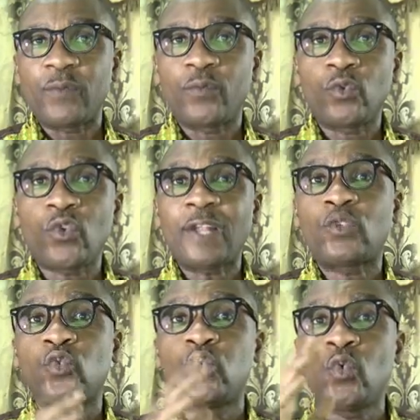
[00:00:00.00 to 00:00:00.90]
if you
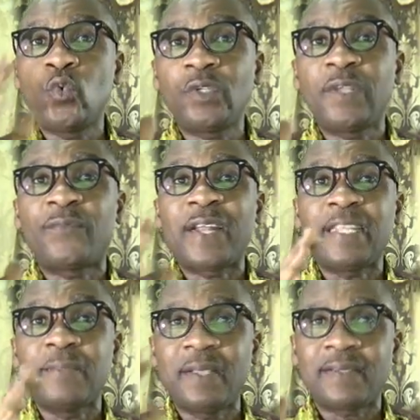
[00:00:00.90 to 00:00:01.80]
join 2
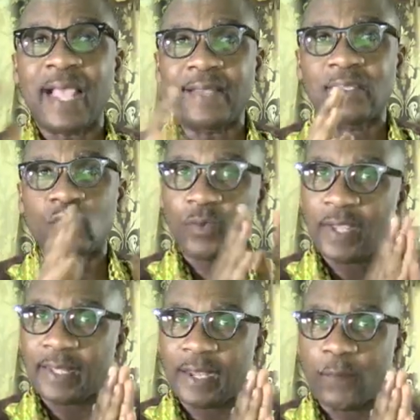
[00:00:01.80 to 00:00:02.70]
different image sizes
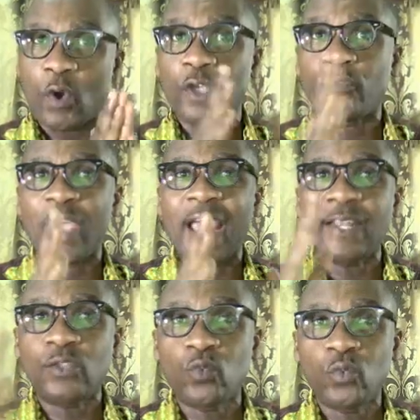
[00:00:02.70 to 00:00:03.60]
together, or if you
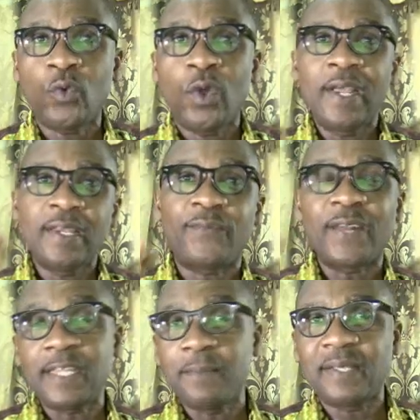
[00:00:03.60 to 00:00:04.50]
edit 2
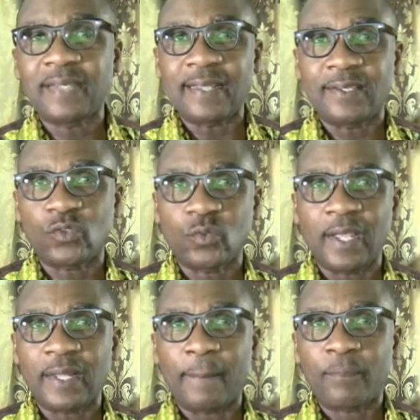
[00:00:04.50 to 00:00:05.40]
different image sizes
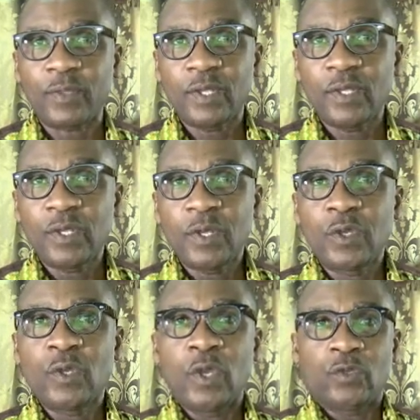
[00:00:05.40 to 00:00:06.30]
together.
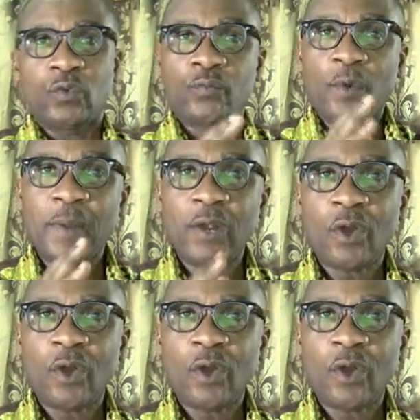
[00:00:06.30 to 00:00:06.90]
So from a